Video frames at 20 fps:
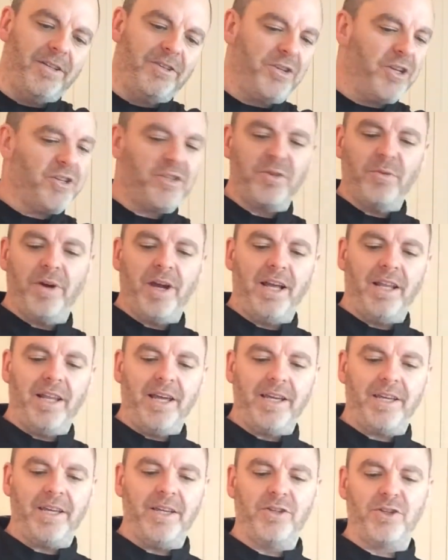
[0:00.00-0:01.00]
just the way I
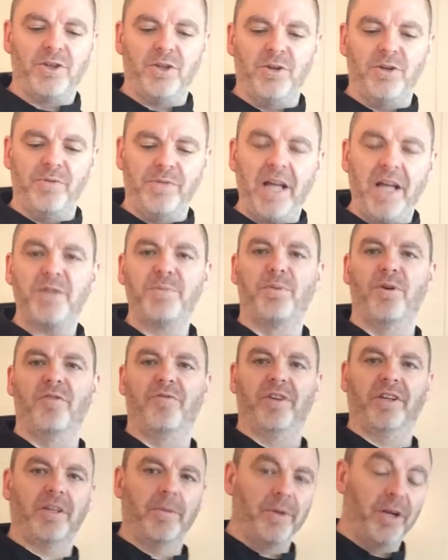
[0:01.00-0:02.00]
like it, so that's perfect.